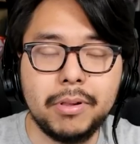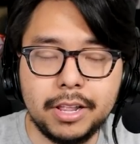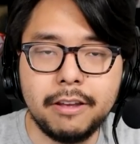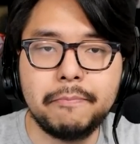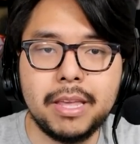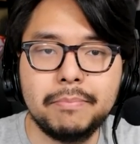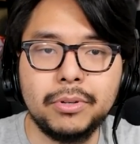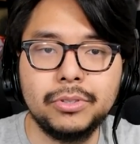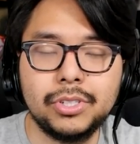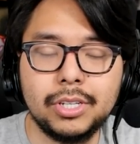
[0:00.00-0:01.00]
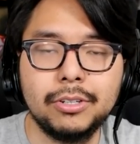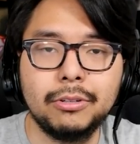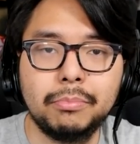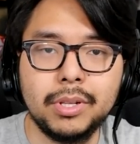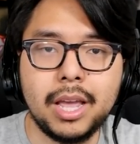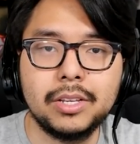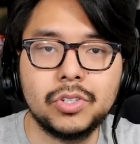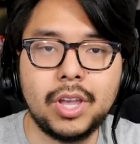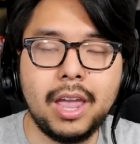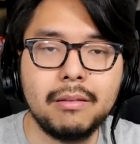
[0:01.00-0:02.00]
plenty of people still play
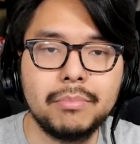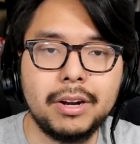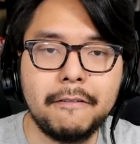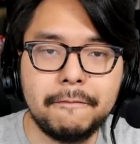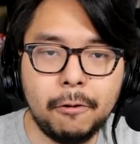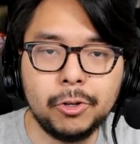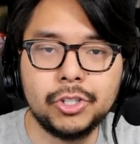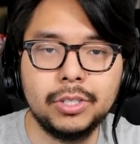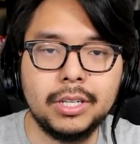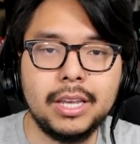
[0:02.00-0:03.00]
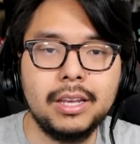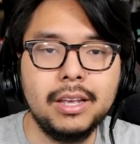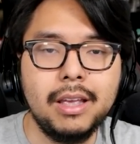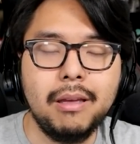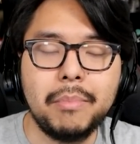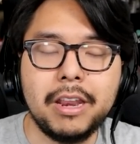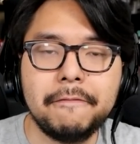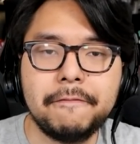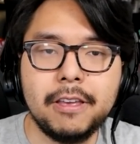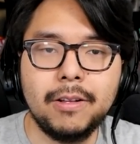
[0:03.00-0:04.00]
this game, but unfortunately, many
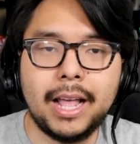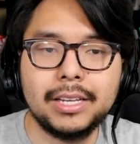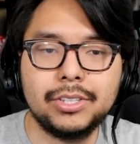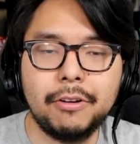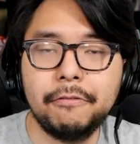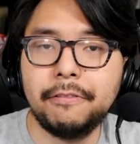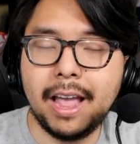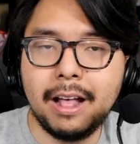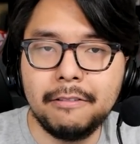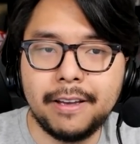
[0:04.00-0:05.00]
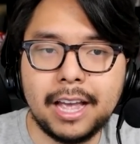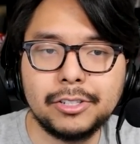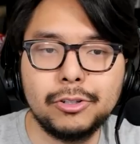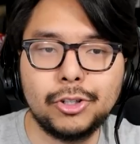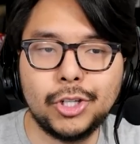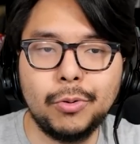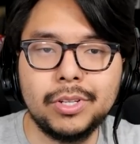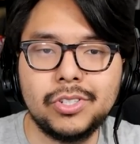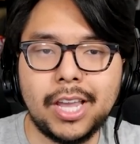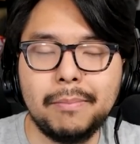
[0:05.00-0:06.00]
feel as though Valve hasn't shown
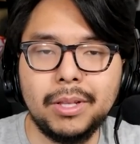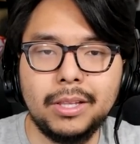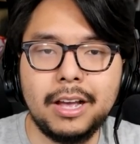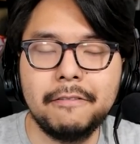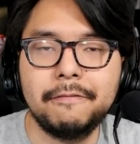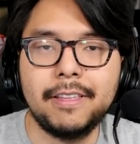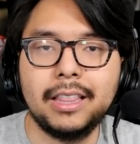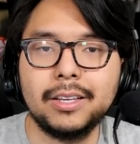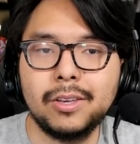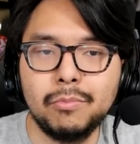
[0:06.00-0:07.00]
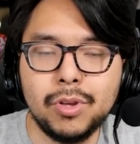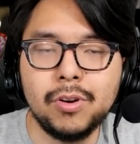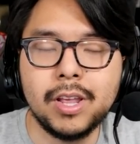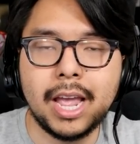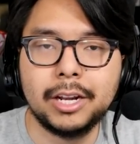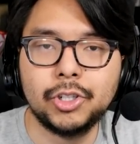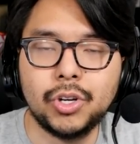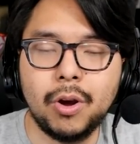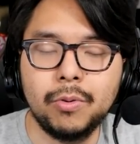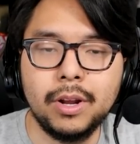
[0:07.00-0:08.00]
this game the love that the community has
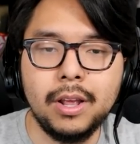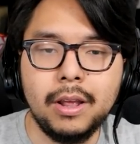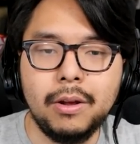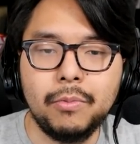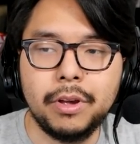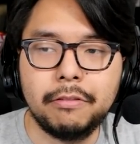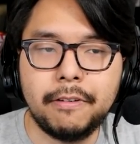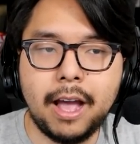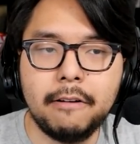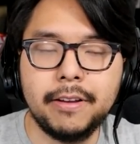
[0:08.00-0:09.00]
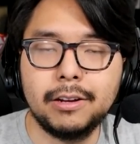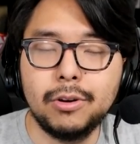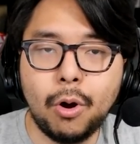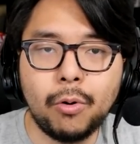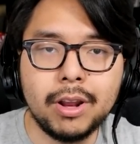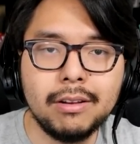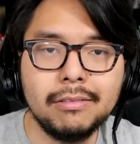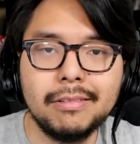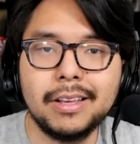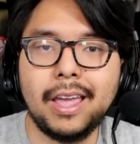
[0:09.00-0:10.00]
shown, with Valve
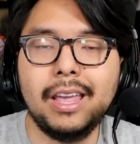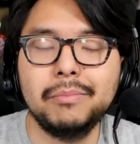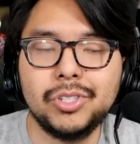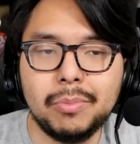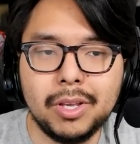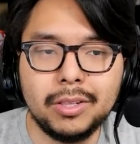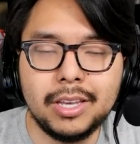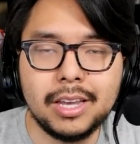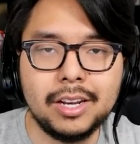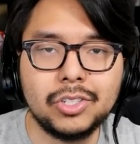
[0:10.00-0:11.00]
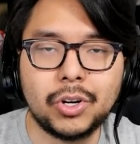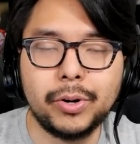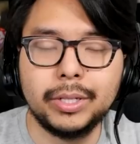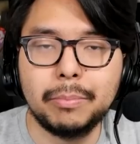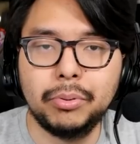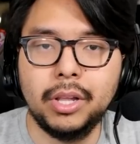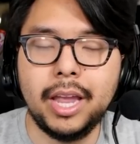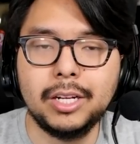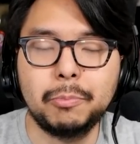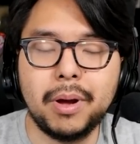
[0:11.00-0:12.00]
ignoring the game seemingly. It is currently
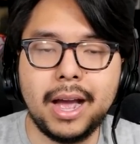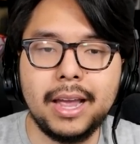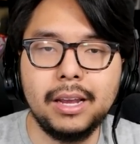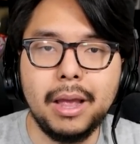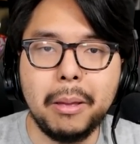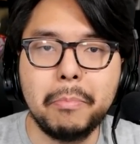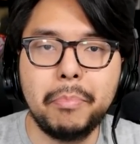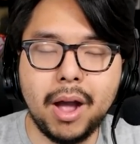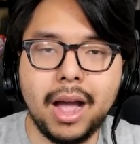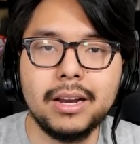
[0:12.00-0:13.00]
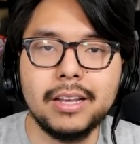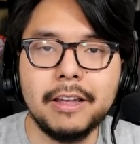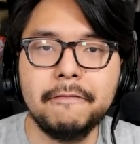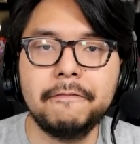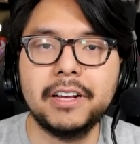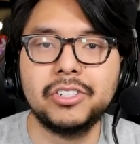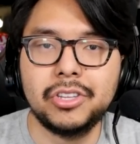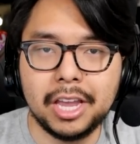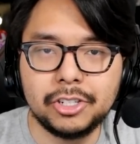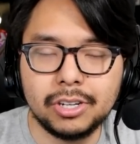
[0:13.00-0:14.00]
plagued by bot
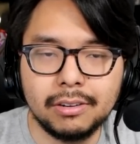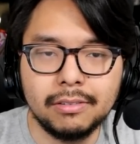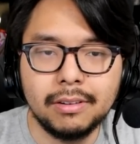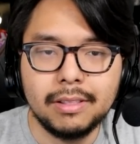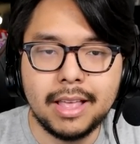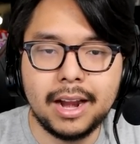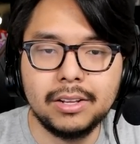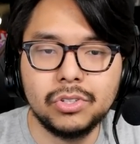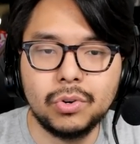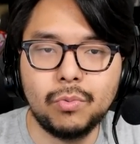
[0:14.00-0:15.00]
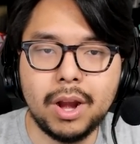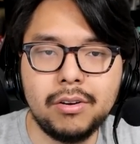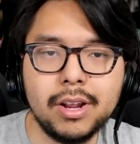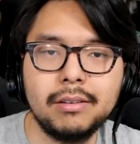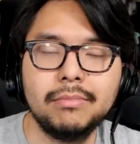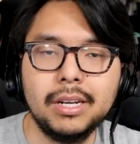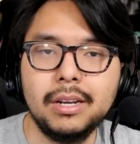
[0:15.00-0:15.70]
infestation that has rendered it